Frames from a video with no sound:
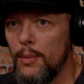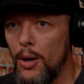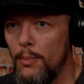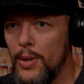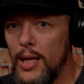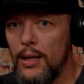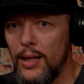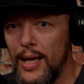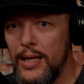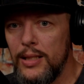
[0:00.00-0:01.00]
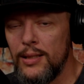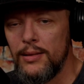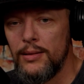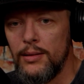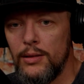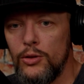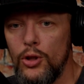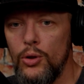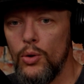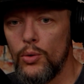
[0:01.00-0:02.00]
about being late
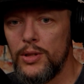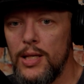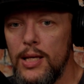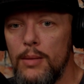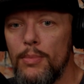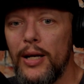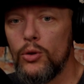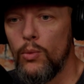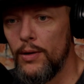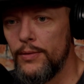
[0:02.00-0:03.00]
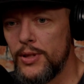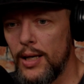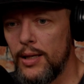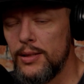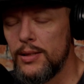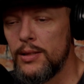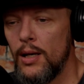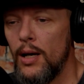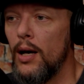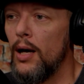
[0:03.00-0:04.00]
to your tee by 12 seconds,
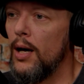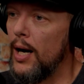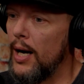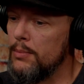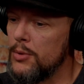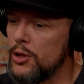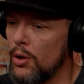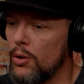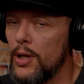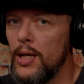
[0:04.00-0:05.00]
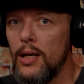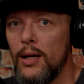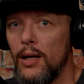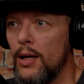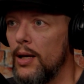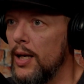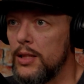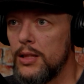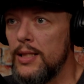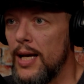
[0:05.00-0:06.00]
I'm sorry.
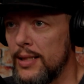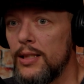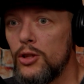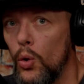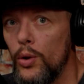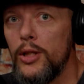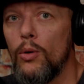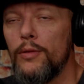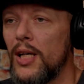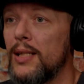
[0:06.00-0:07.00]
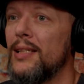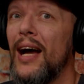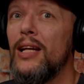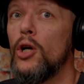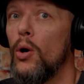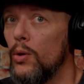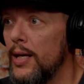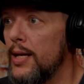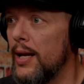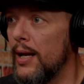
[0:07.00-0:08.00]
It's only 12 seconds. I totally
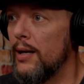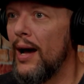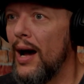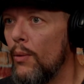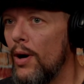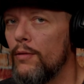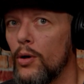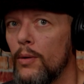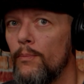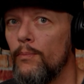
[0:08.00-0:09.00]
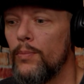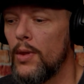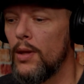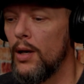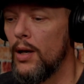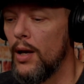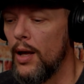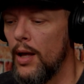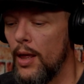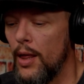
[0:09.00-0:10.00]
get it. However,
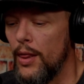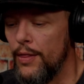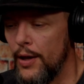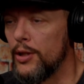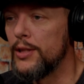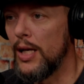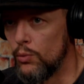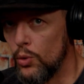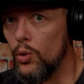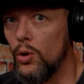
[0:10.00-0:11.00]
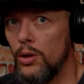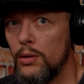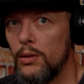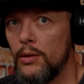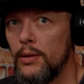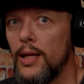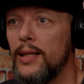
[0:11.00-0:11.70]
there is a rule that